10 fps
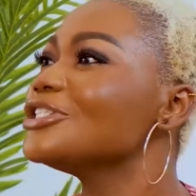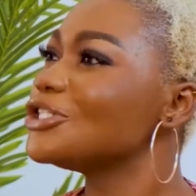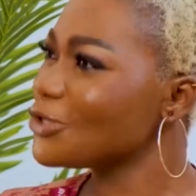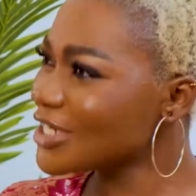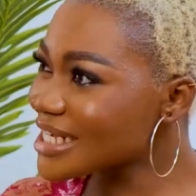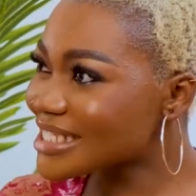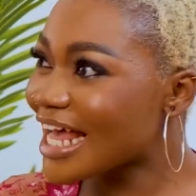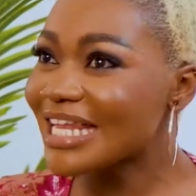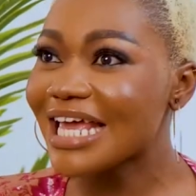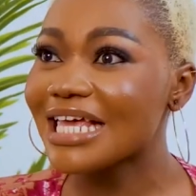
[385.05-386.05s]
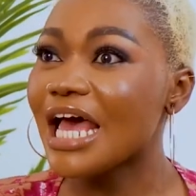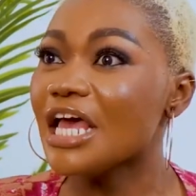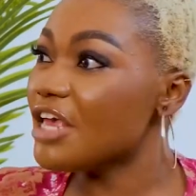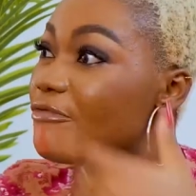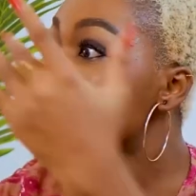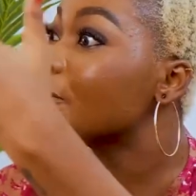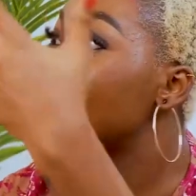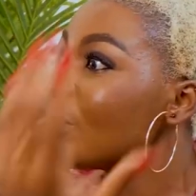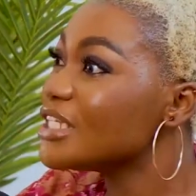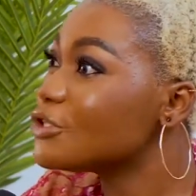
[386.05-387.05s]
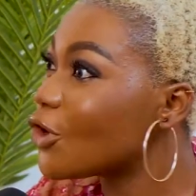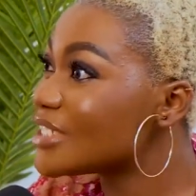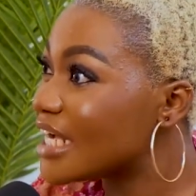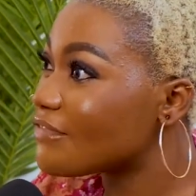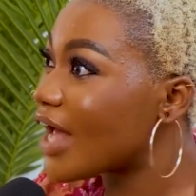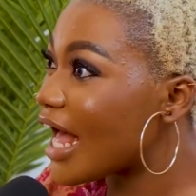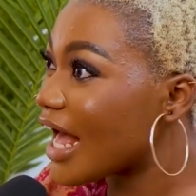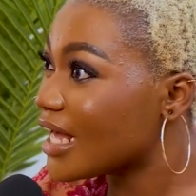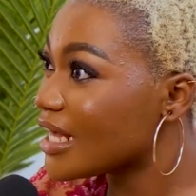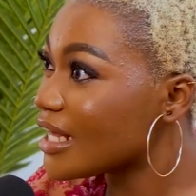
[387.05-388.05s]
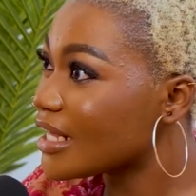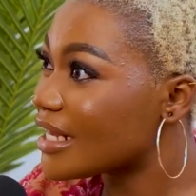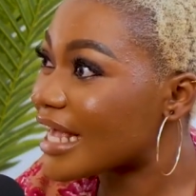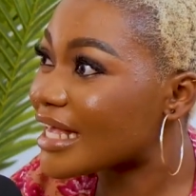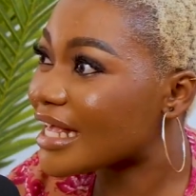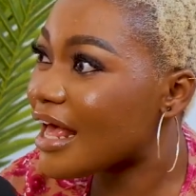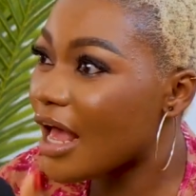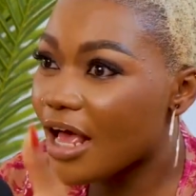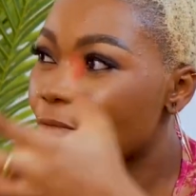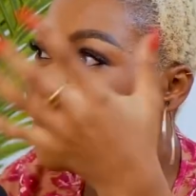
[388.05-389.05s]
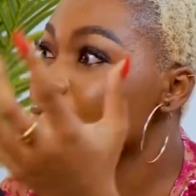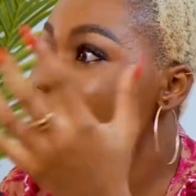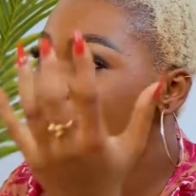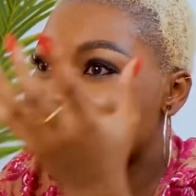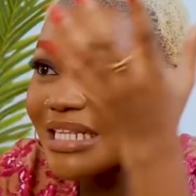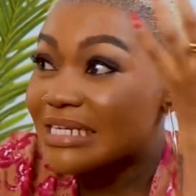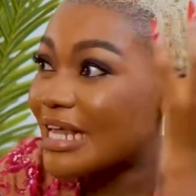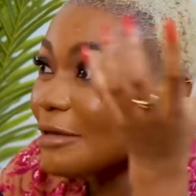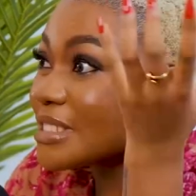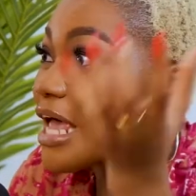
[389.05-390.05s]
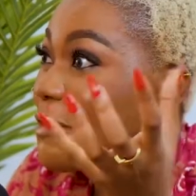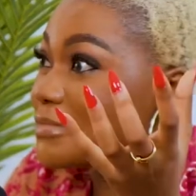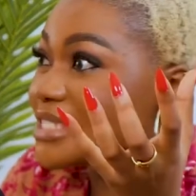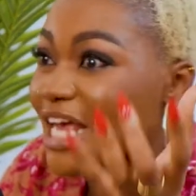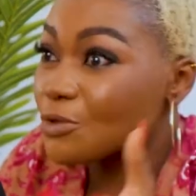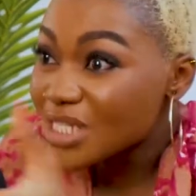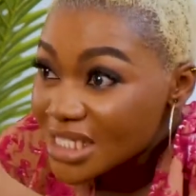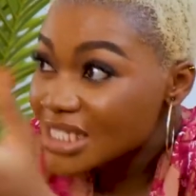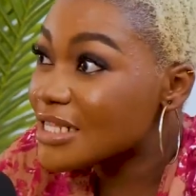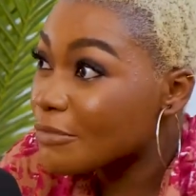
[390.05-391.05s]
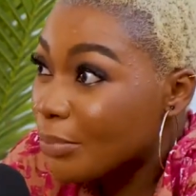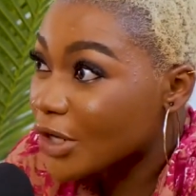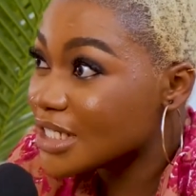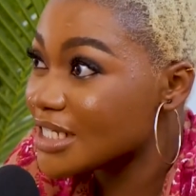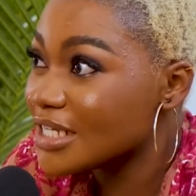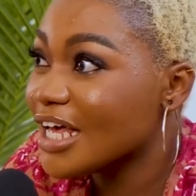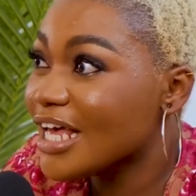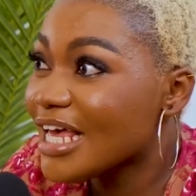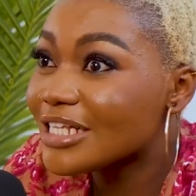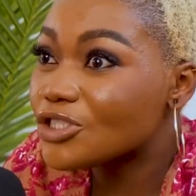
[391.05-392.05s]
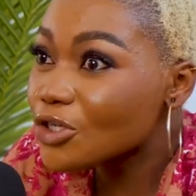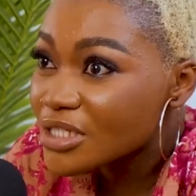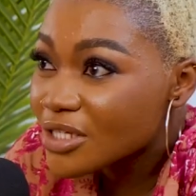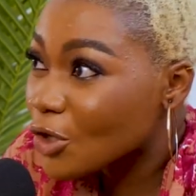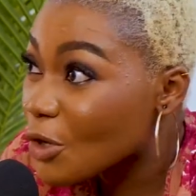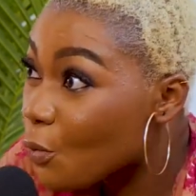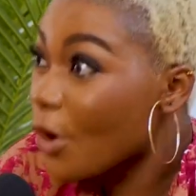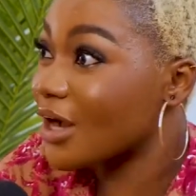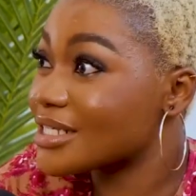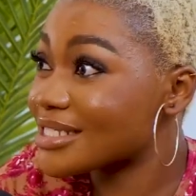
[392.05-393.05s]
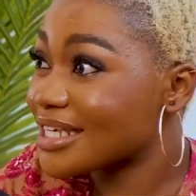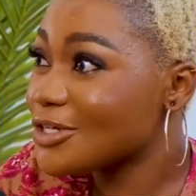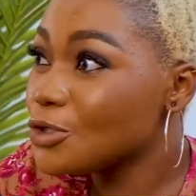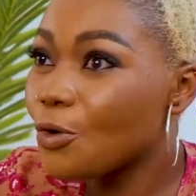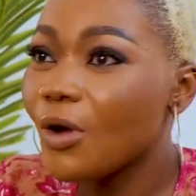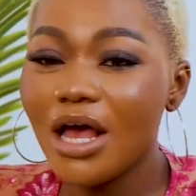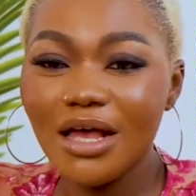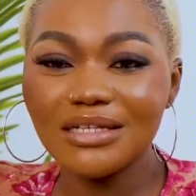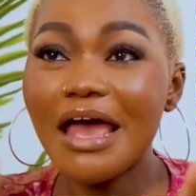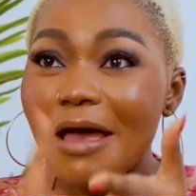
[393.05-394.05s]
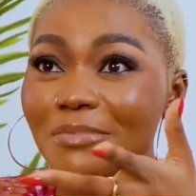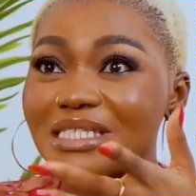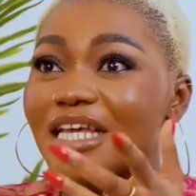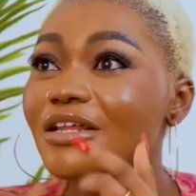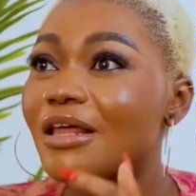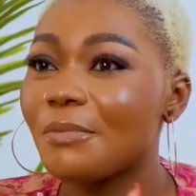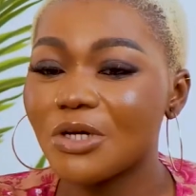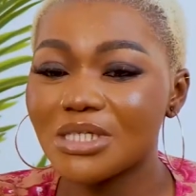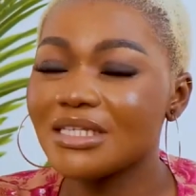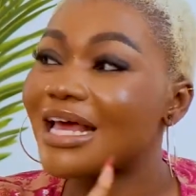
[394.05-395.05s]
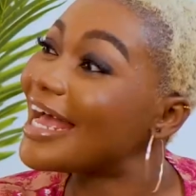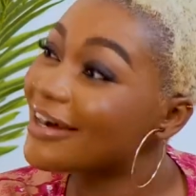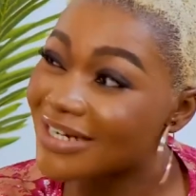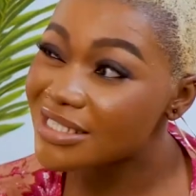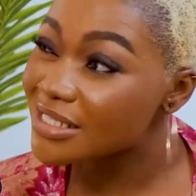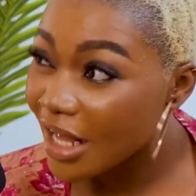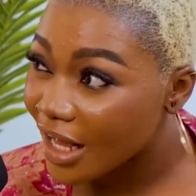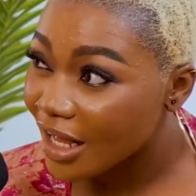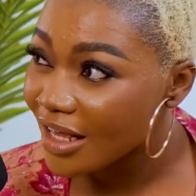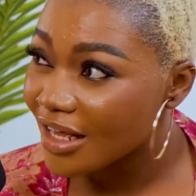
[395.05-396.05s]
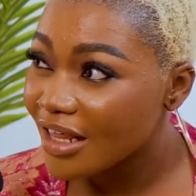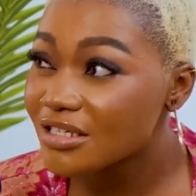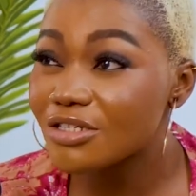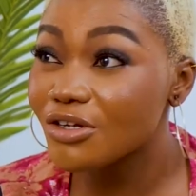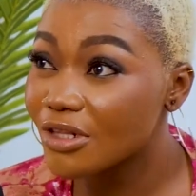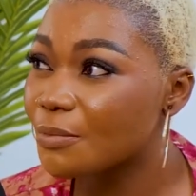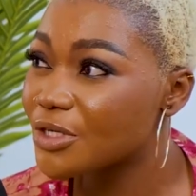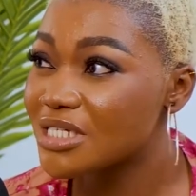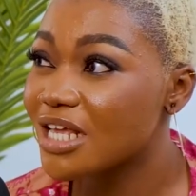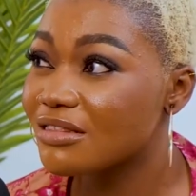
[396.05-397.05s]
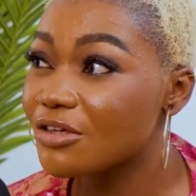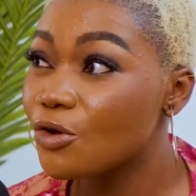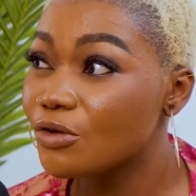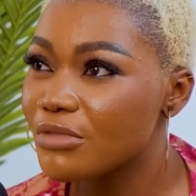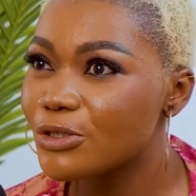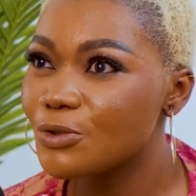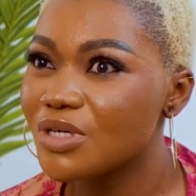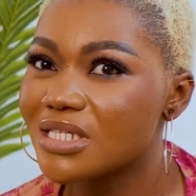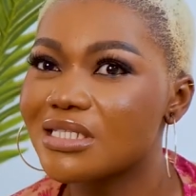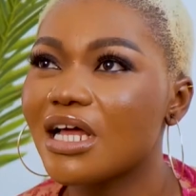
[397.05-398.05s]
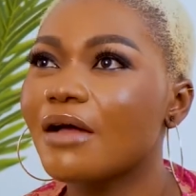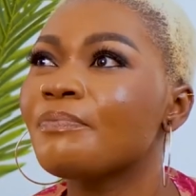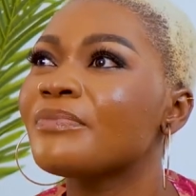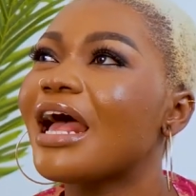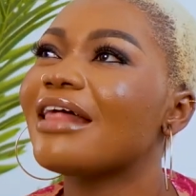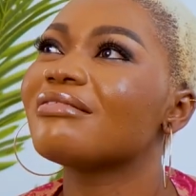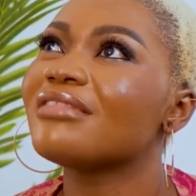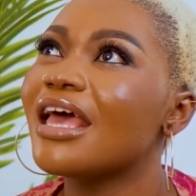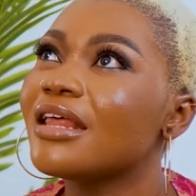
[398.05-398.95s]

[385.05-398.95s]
Do you understand? Like even the body God gave her. Like when you hear the name Thames and you see the body, it works. You know, Thames is another person. Ira Star. That's another person I think God made to be a star. And then